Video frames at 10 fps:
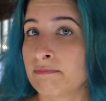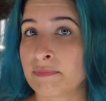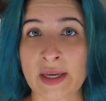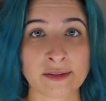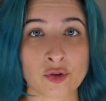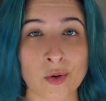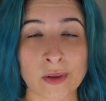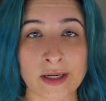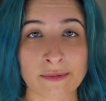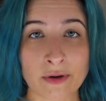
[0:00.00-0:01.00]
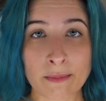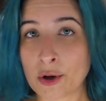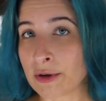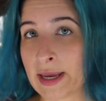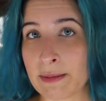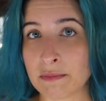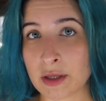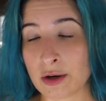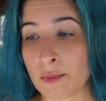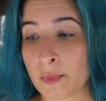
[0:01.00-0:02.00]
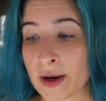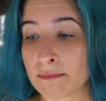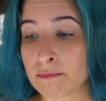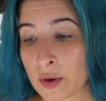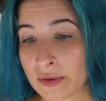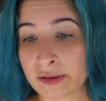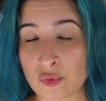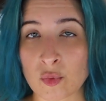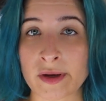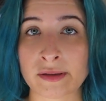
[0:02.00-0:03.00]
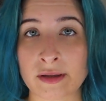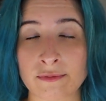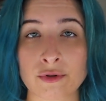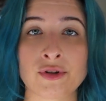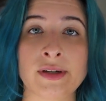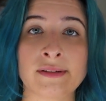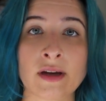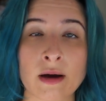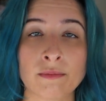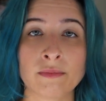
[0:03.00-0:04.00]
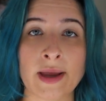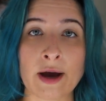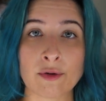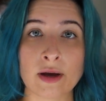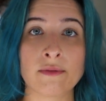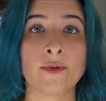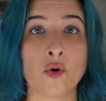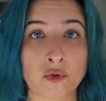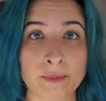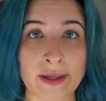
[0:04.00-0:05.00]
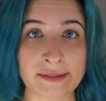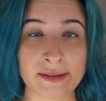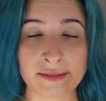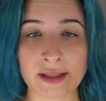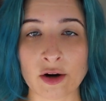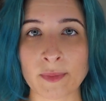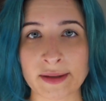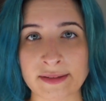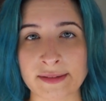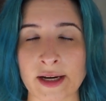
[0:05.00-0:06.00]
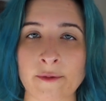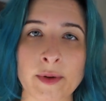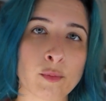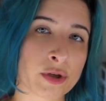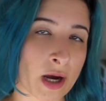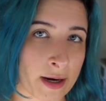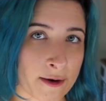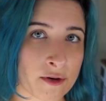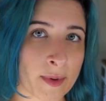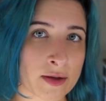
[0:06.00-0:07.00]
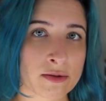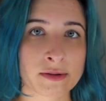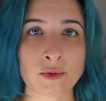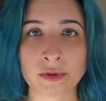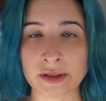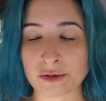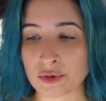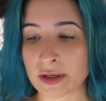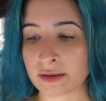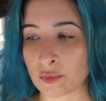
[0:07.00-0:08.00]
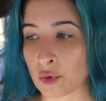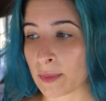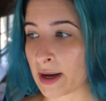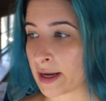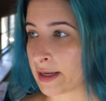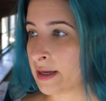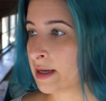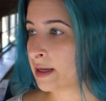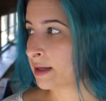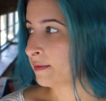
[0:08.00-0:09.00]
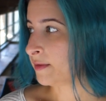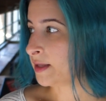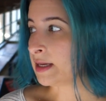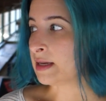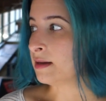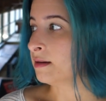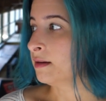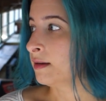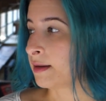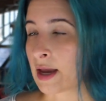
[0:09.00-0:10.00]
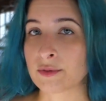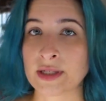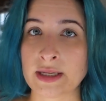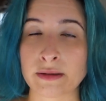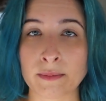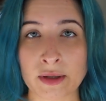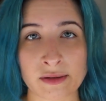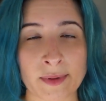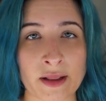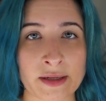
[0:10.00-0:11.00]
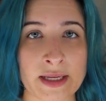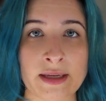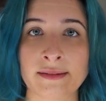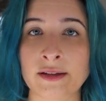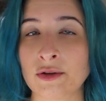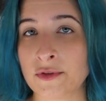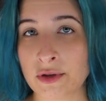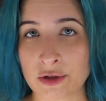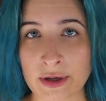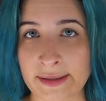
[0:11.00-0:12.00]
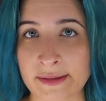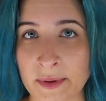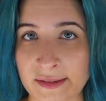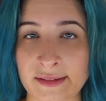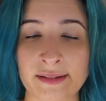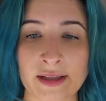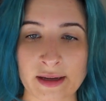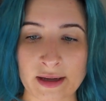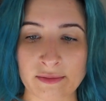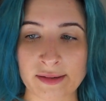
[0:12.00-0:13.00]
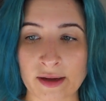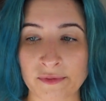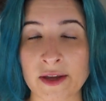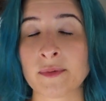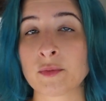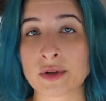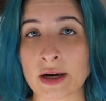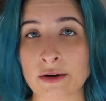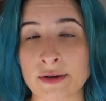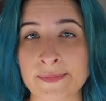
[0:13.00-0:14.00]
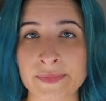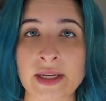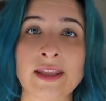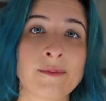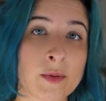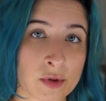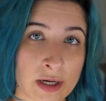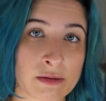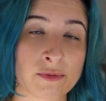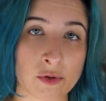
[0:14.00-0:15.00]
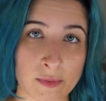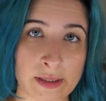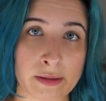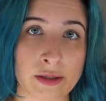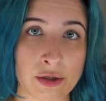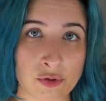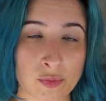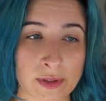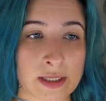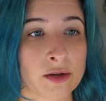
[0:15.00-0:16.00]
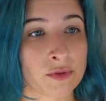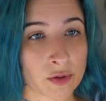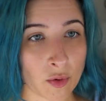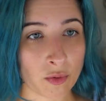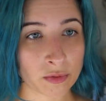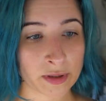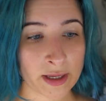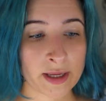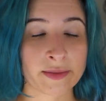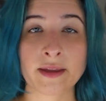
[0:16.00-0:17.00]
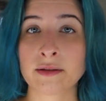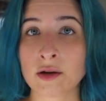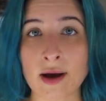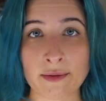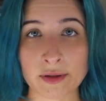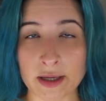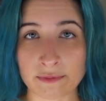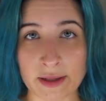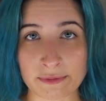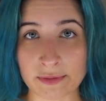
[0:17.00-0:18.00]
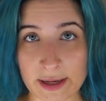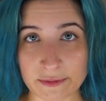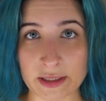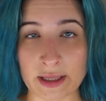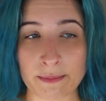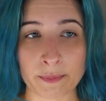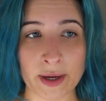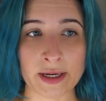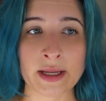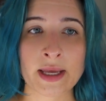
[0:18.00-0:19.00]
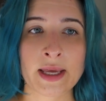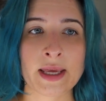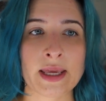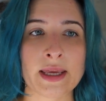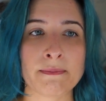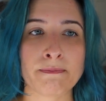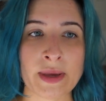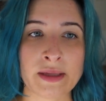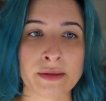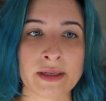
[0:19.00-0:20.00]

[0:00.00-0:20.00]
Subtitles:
that's a totally different ballgame, you know. But most school bus conversions come out of old buses. They are buses that have been retired by their school districts or by the counties and municipalities, you know, if you get transit buses and that kind of stuff. They've been retired. And they've been retired for a reason, usually. You know, they're old. They still have a lot of life left in them, but it makes